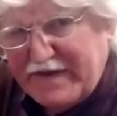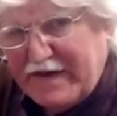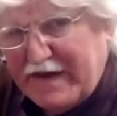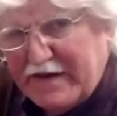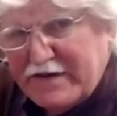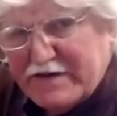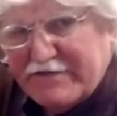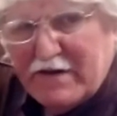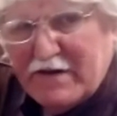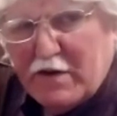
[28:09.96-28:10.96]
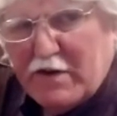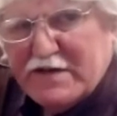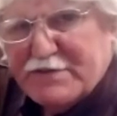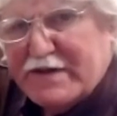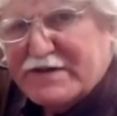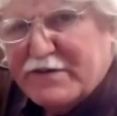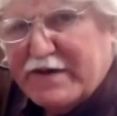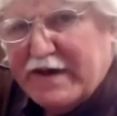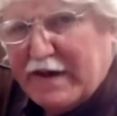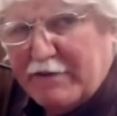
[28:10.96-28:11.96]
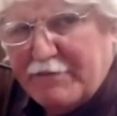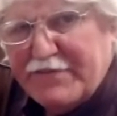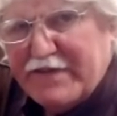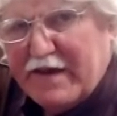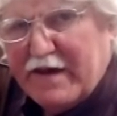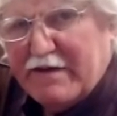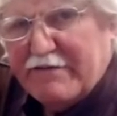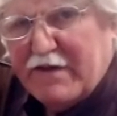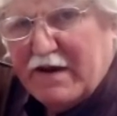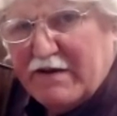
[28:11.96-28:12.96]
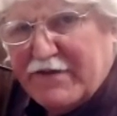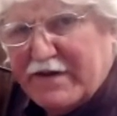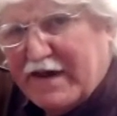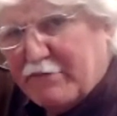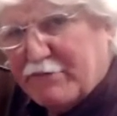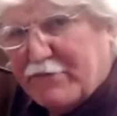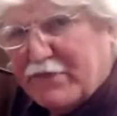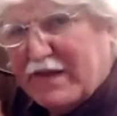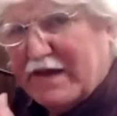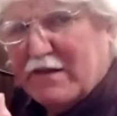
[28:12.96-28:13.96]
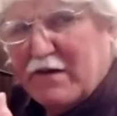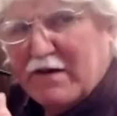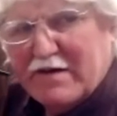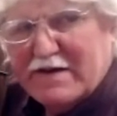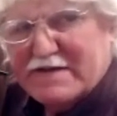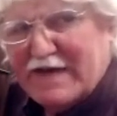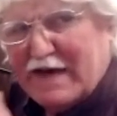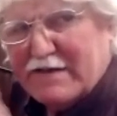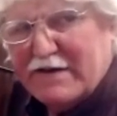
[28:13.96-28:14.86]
and just follow along as best you can. And if you can't play along exactly